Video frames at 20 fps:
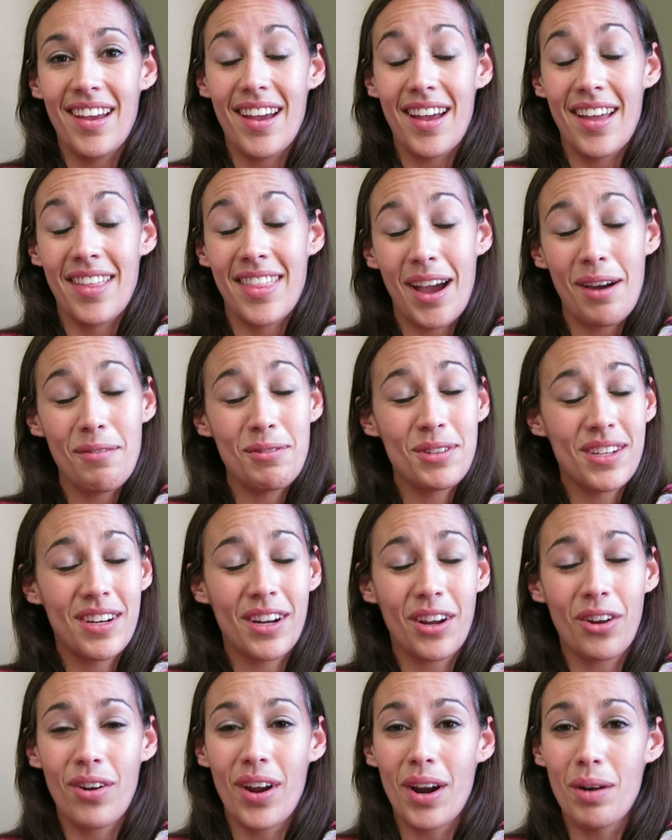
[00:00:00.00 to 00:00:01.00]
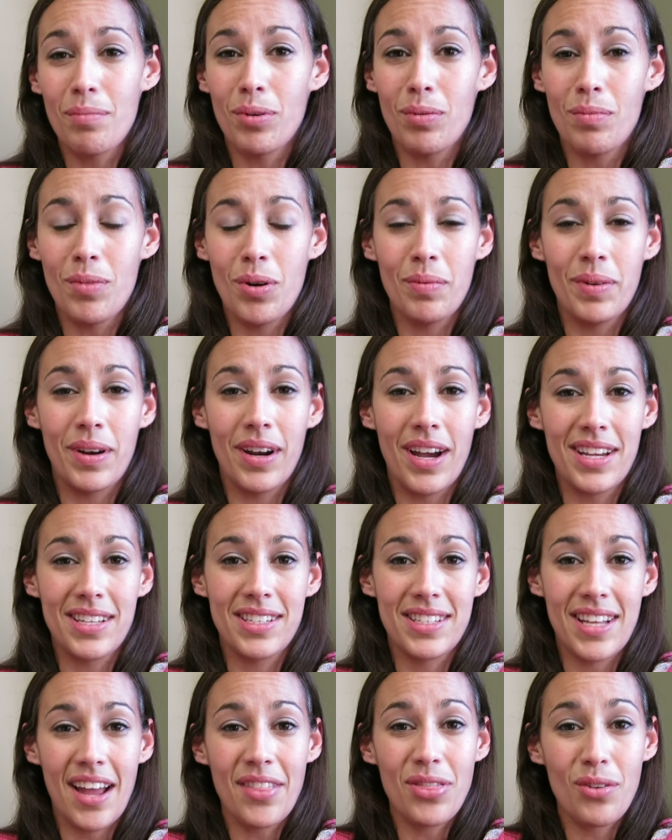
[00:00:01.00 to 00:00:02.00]
And that was an incredible moment. I
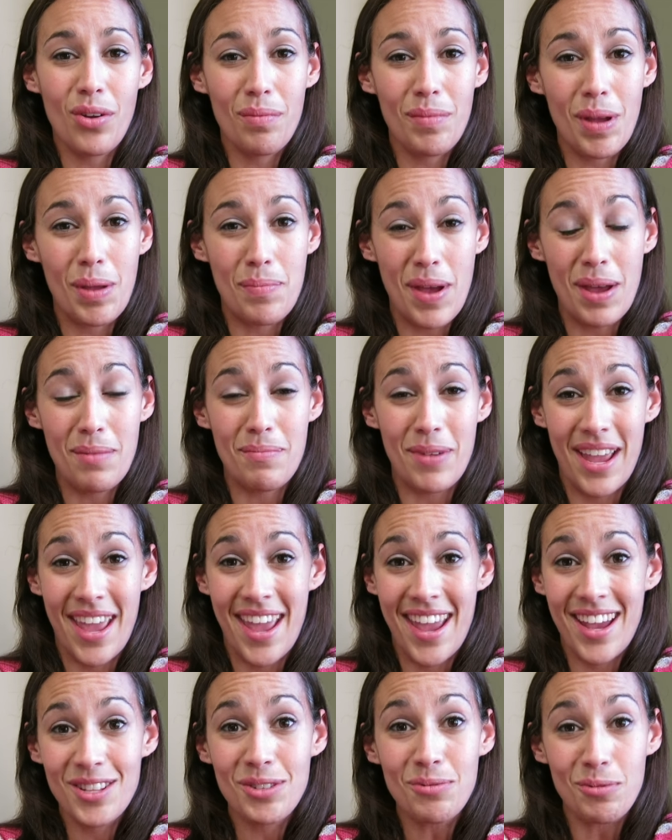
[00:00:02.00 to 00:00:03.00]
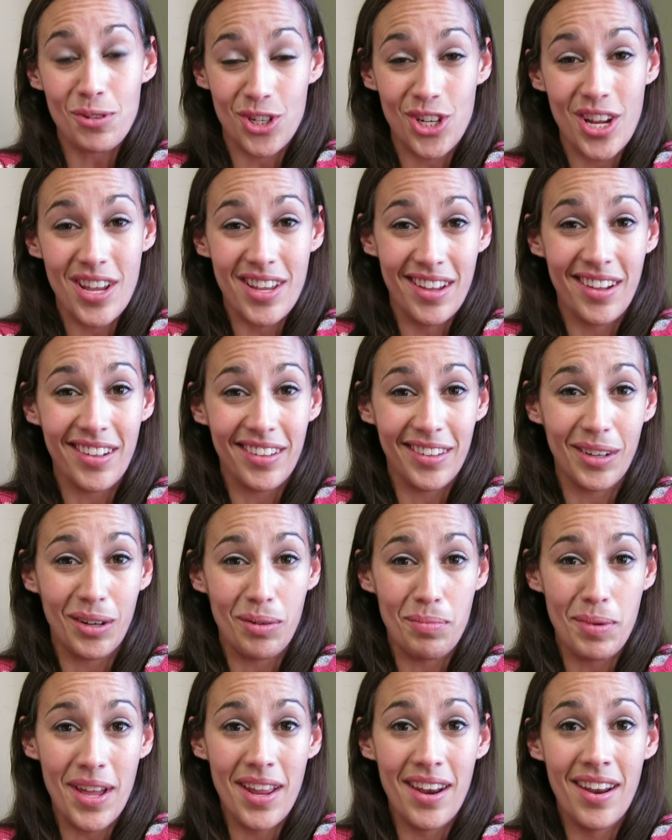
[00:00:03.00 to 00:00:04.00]
sat there on my bed, my hands were shaking a
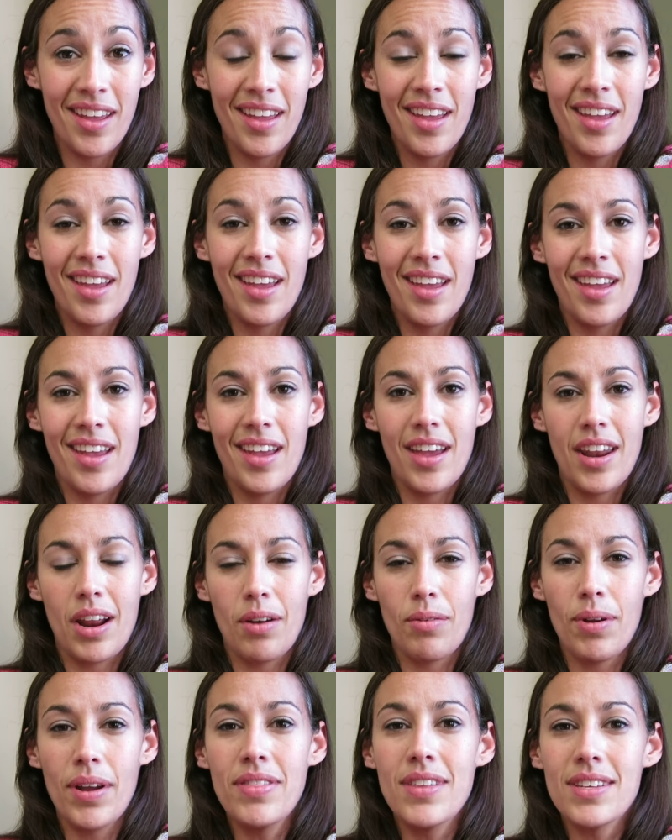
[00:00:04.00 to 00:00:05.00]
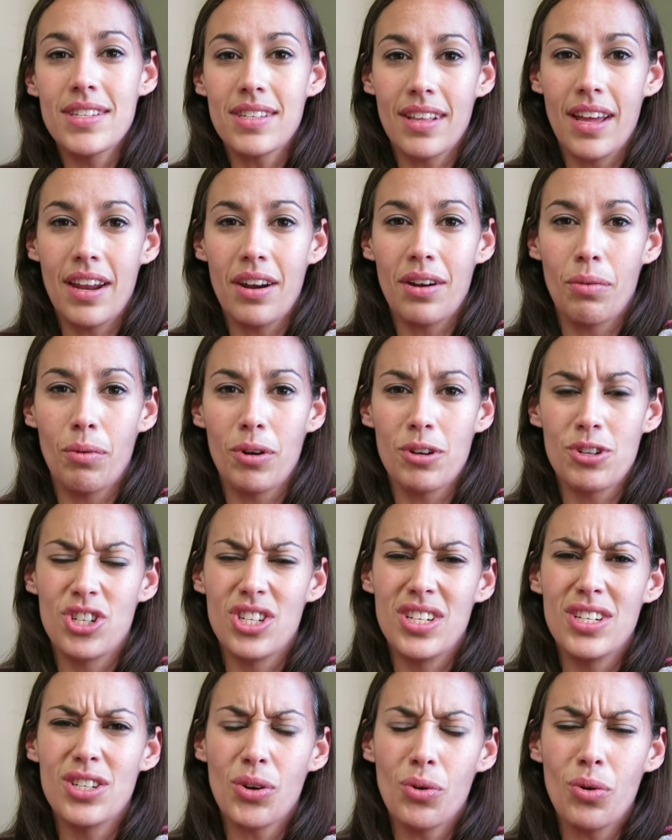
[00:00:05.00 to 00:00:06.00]
little bit, and I read this letter where
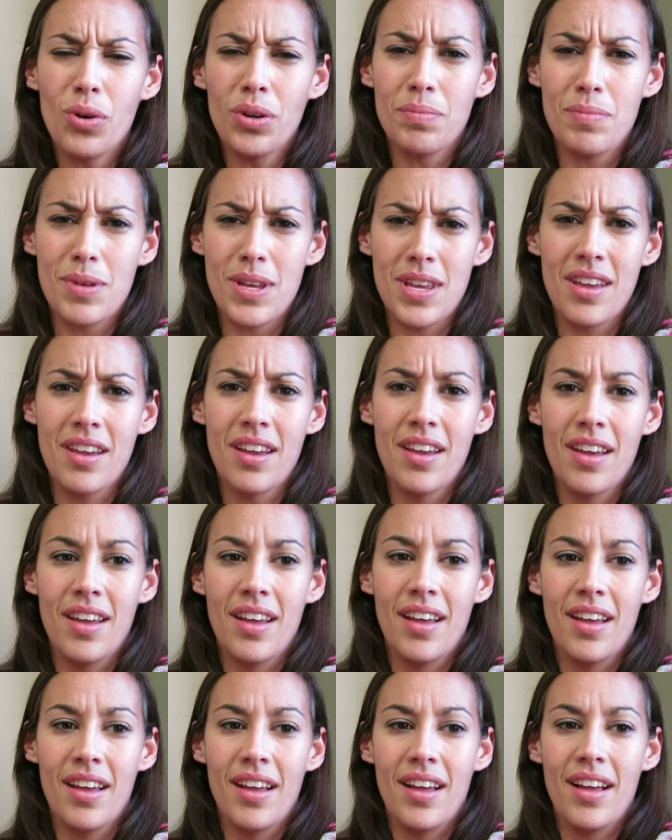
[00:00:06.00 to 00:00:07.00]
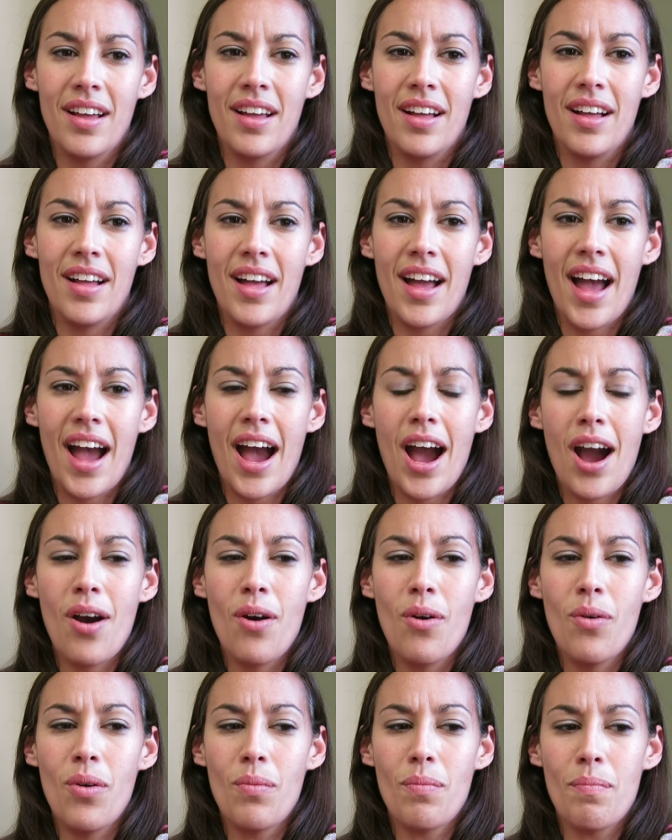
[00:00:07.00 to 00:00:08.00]
she told me
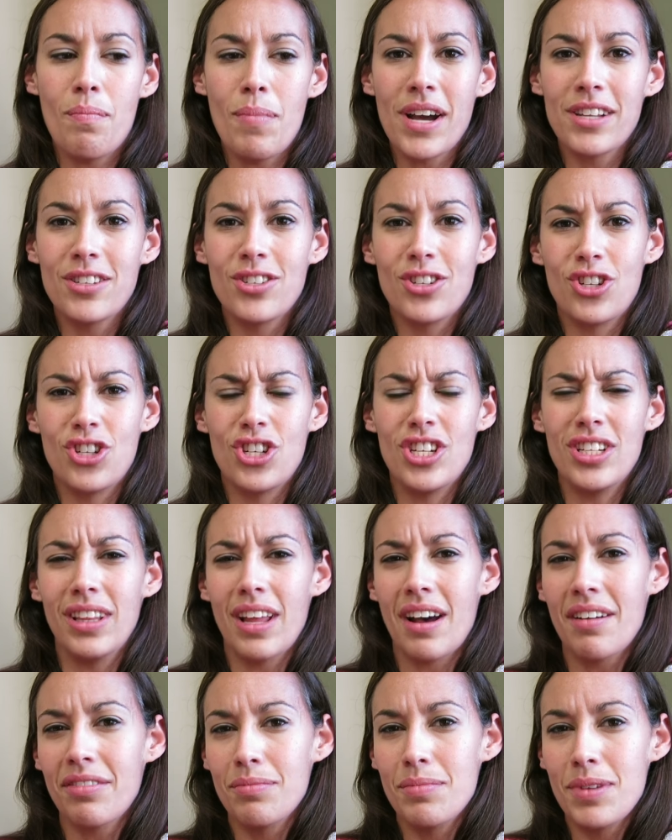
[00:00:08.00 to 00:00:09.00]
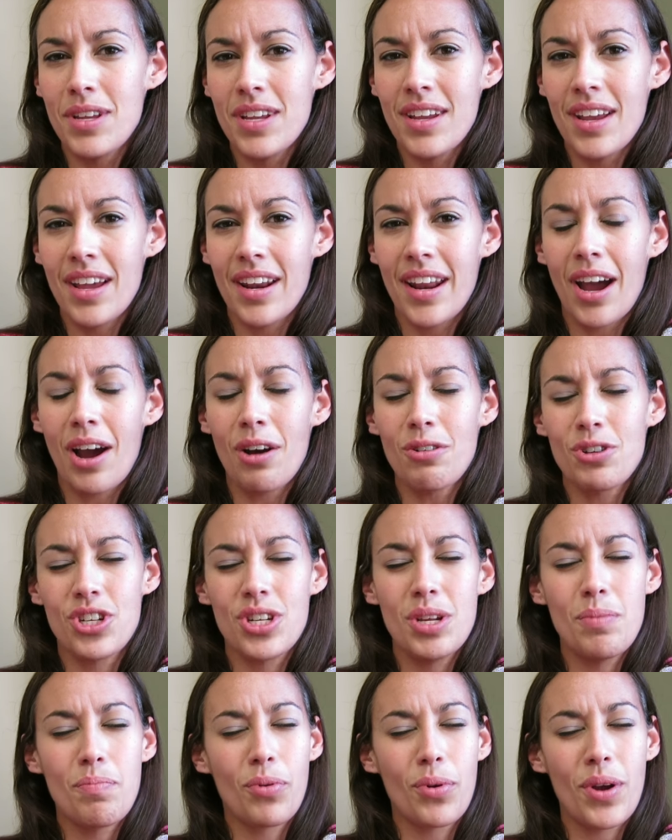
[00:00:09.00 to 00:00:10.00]
how much she loved me and how
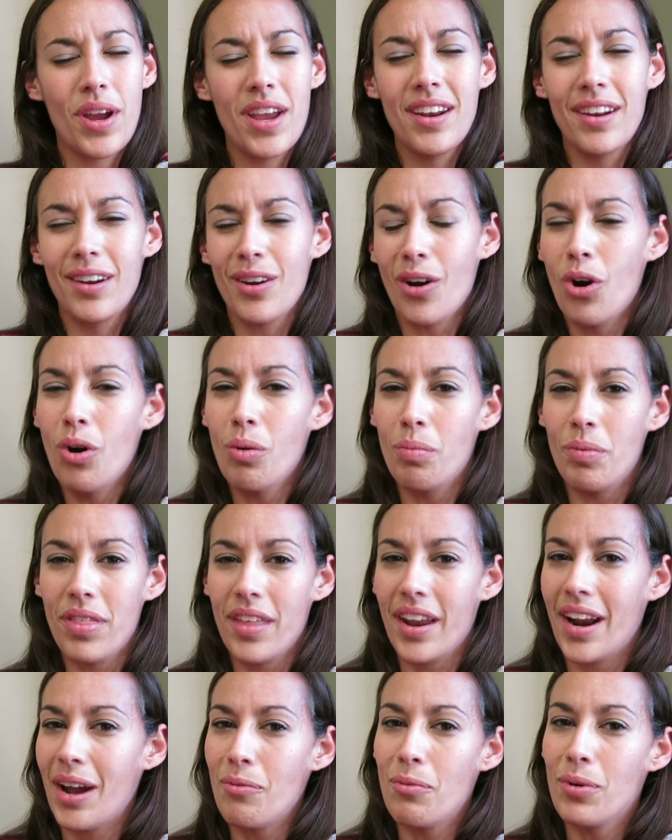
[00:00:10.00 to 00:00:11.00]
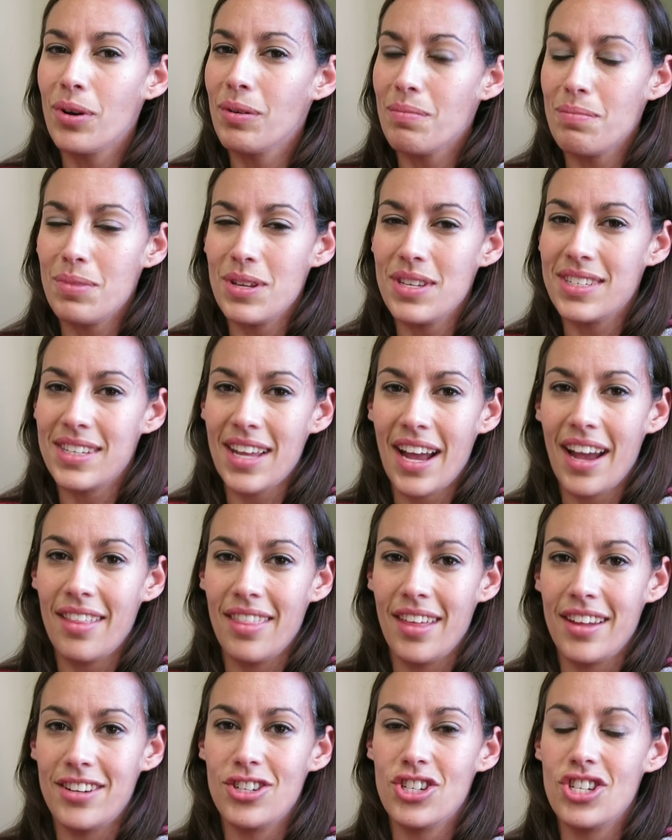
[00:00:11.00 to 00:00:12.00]
she prayed and hoped that I wouldn't be
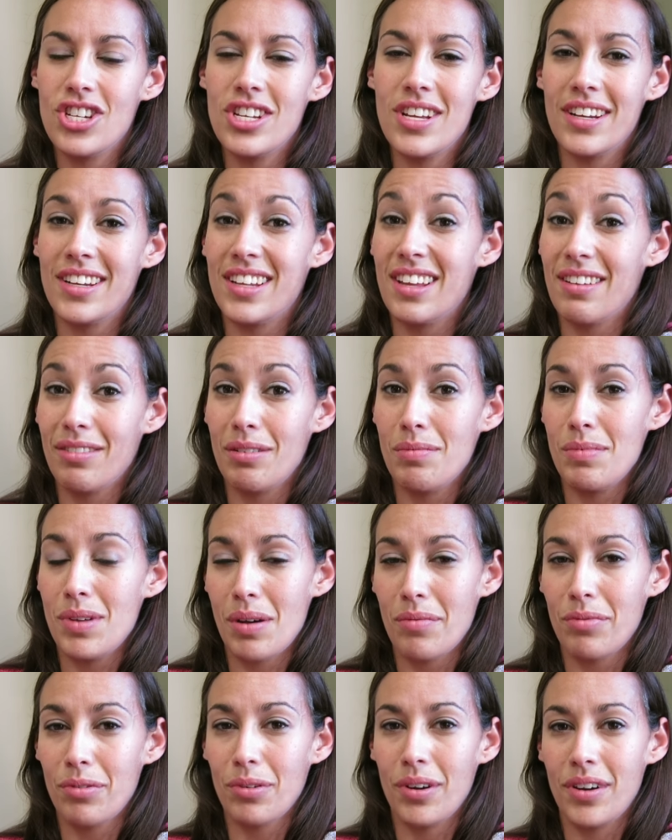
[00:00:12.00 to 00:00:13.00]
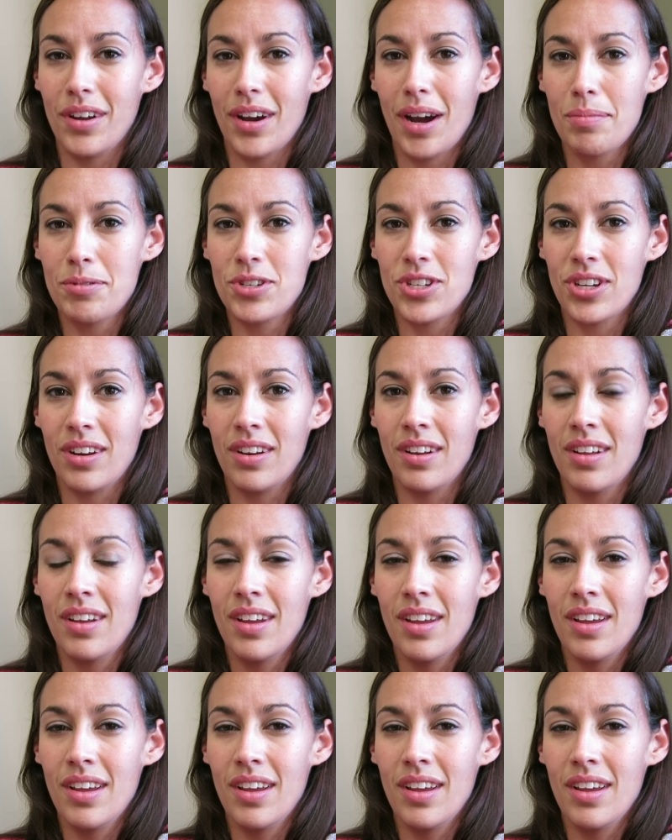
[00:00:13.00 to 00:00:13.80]
sad that she had given me up for adoption.